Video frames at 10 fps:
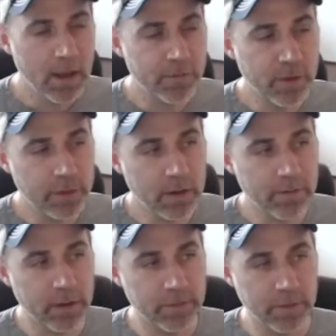you think of
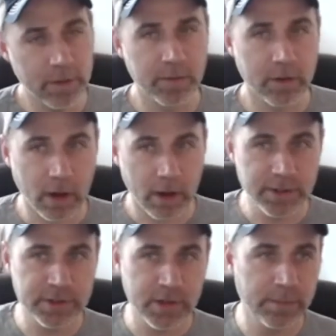the
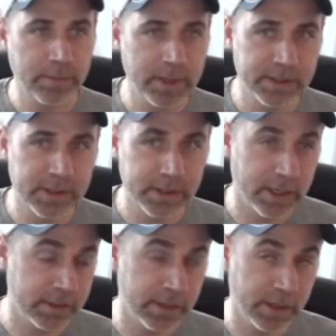largest companies
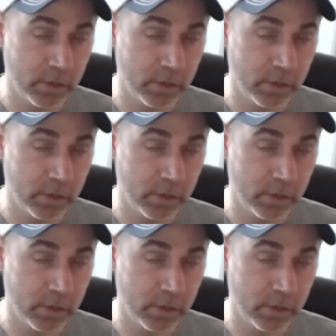in